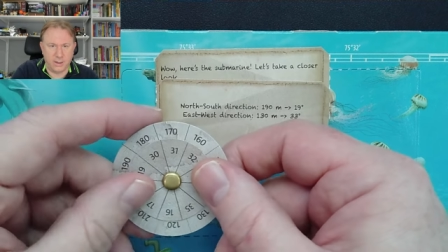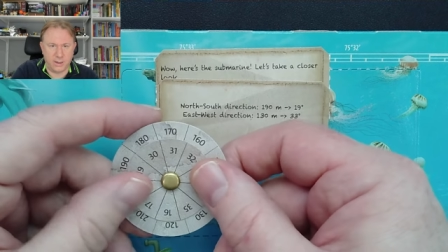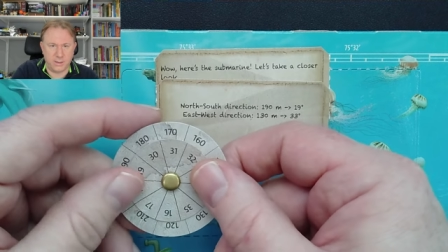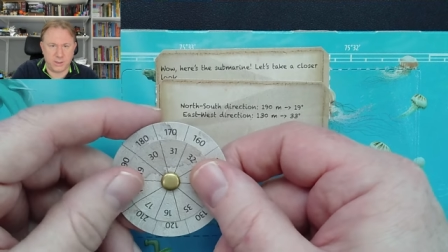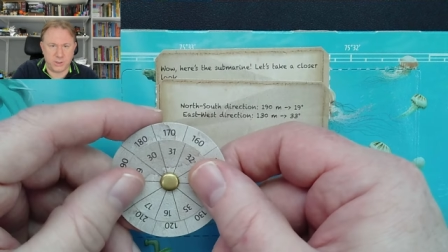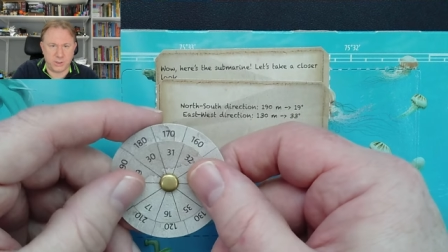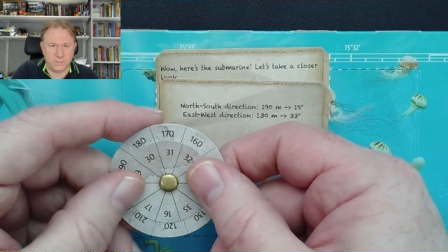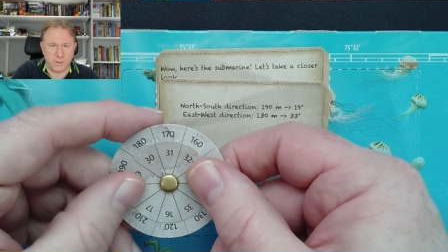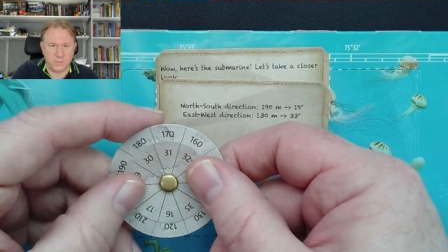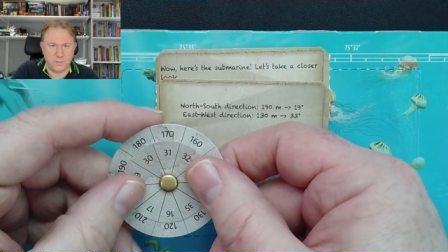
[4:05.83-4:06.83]
I think it's just
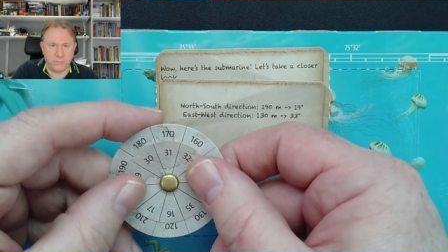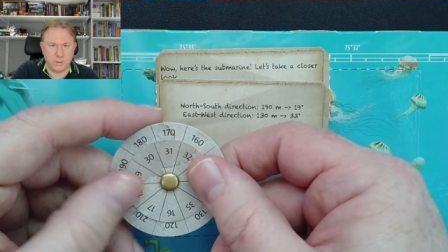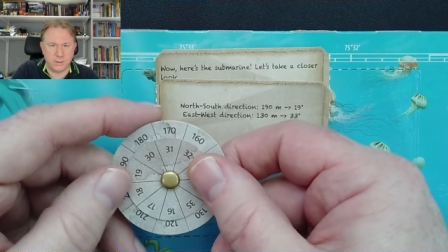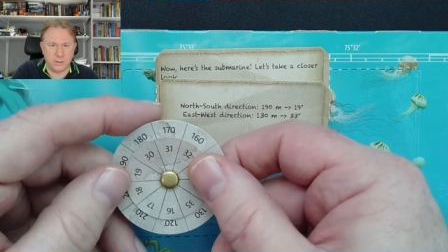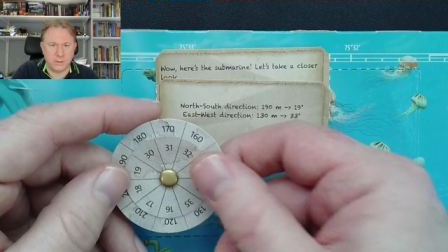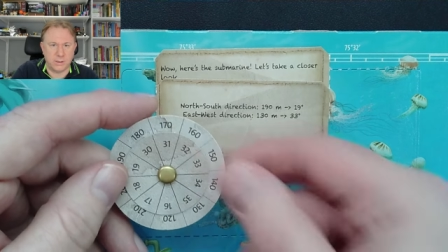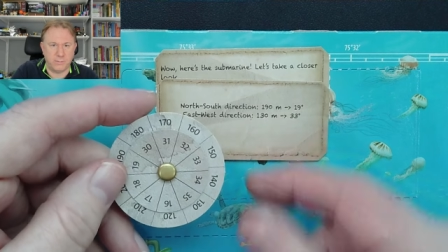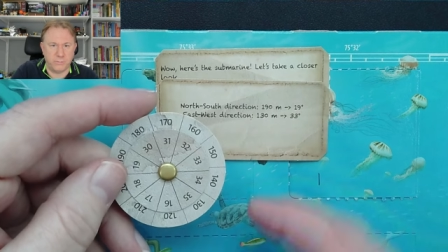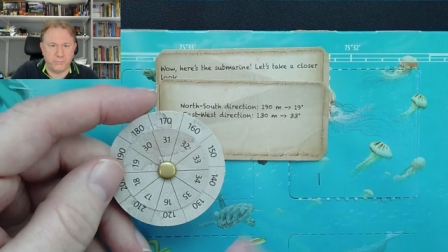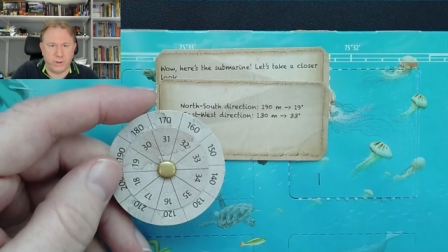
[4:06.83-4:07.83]
the way it's been printed and
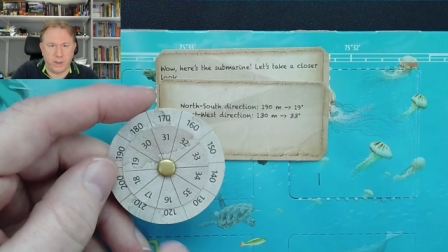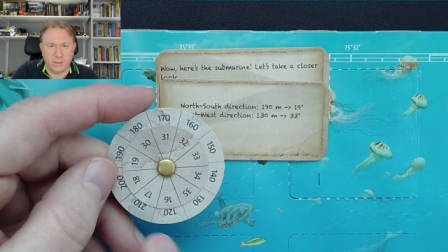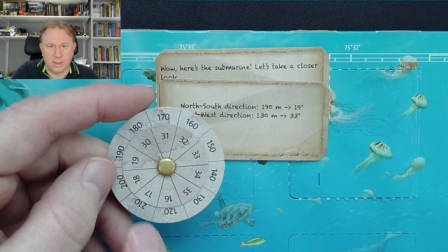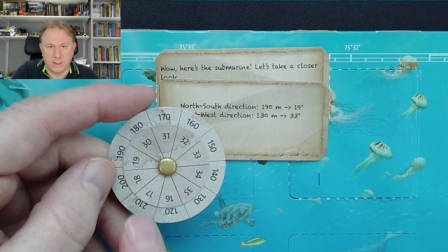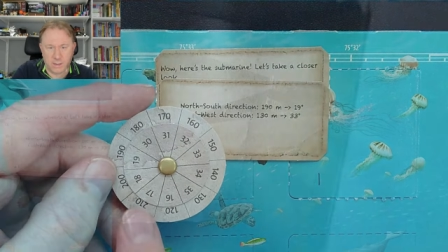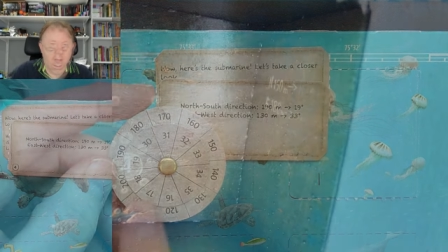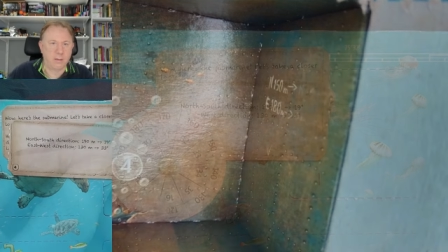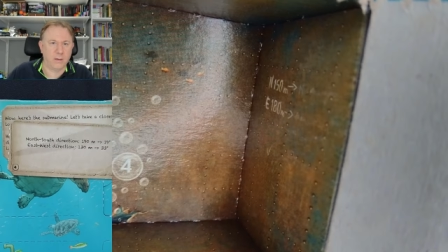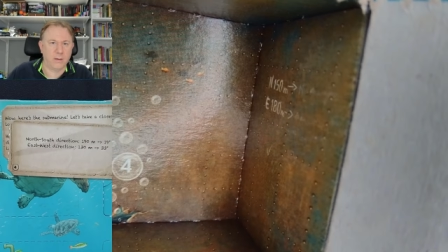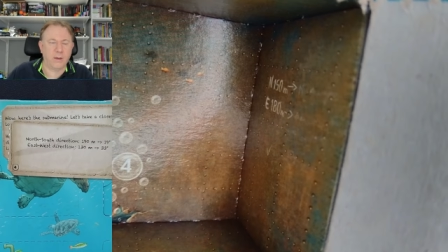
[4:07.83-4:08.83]
assembled right.
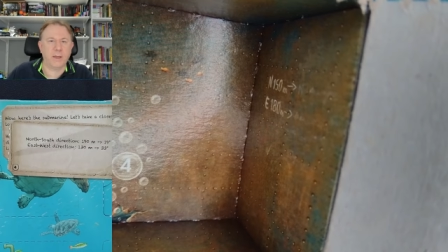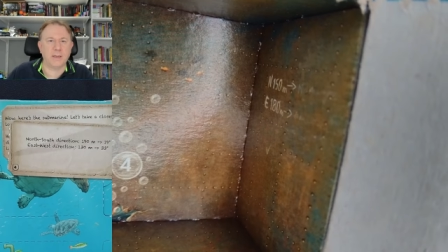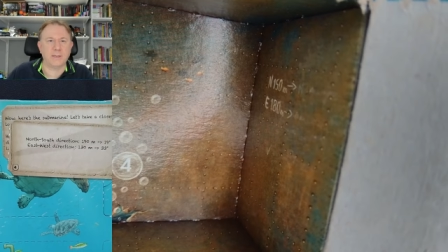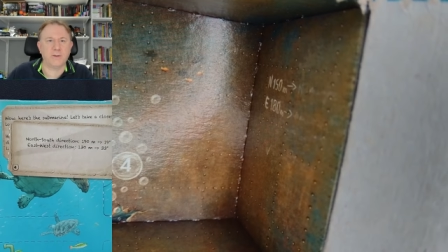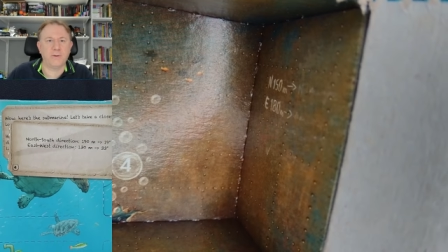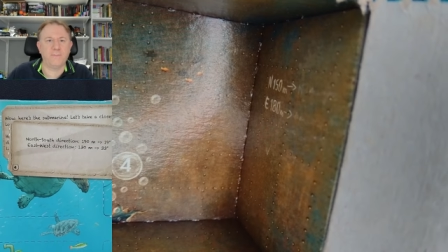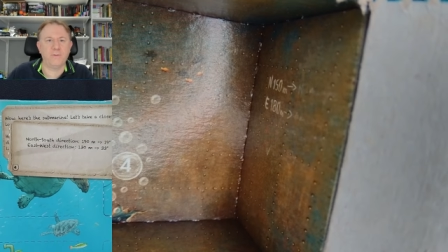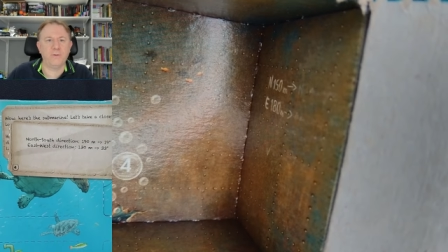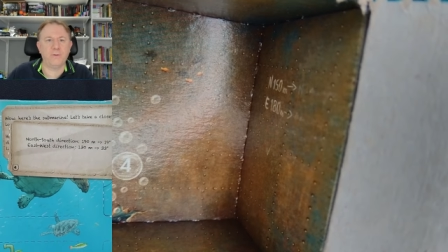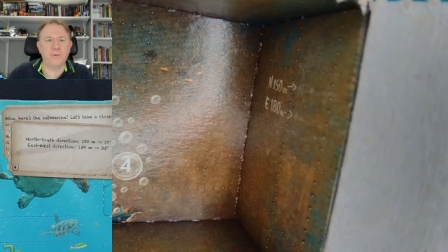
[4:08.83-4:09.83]
Okay, so if
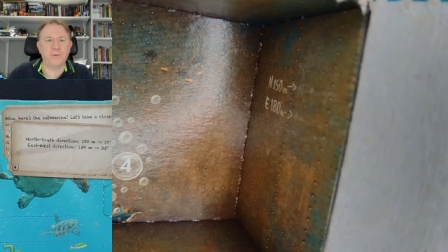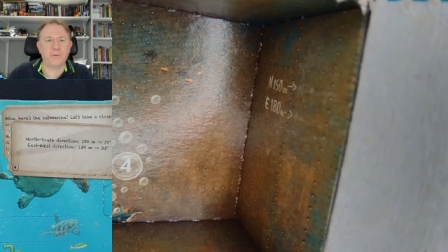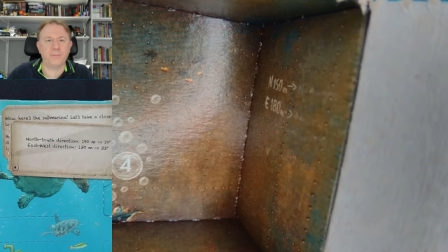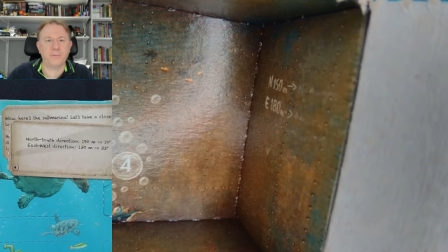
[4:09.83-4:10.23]
north